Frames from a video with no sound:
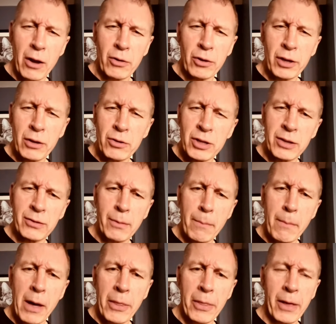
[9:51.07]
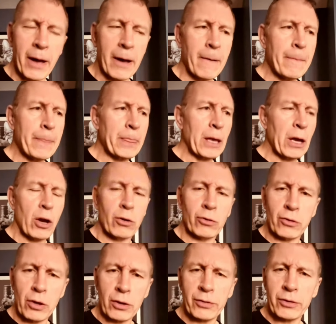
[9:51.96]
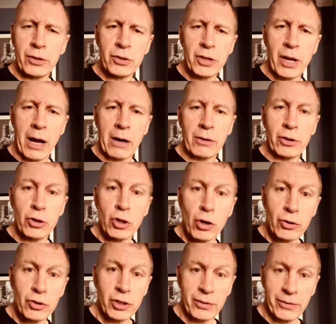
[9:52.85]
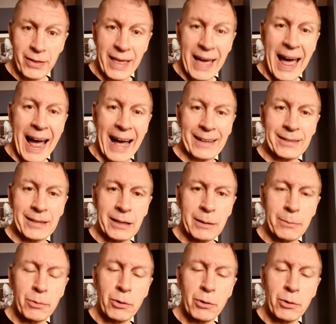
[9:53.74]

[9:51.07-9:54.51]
You know, she's a mother who's lost a child, and not just that.